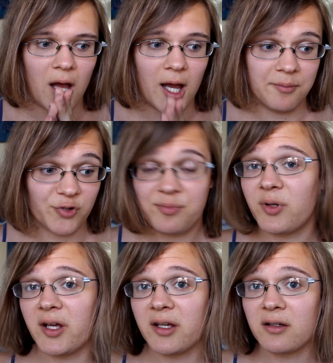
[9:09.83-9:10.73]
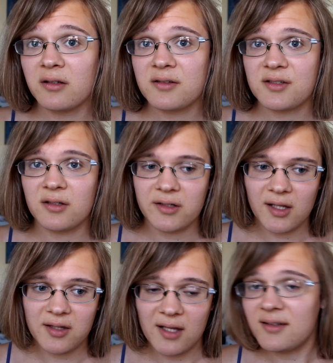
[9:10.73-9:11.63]
I'm replaying to
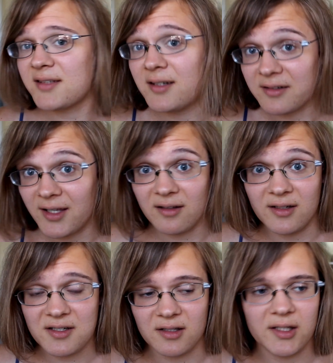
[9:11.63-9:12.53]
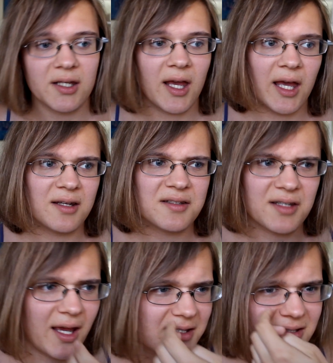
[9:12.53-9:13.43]
get the endings I didn't get initially, and
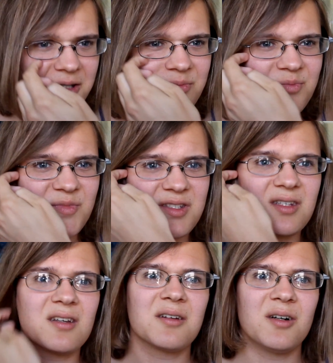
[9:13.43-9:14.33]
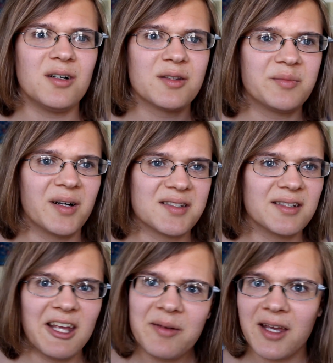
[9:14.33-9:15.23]
as I'm seeing all the parts of
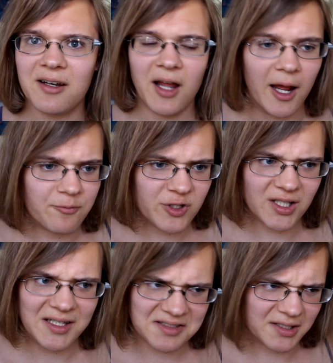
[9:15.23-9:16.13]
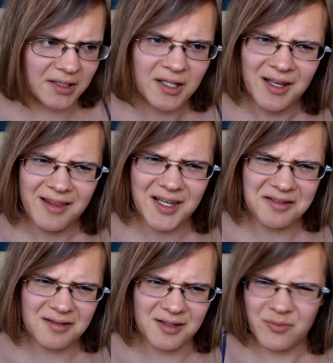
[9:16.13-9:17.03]
the game again, I'm realizing
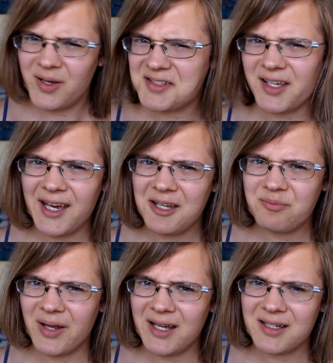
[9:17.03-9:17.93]
that the nitpicks I had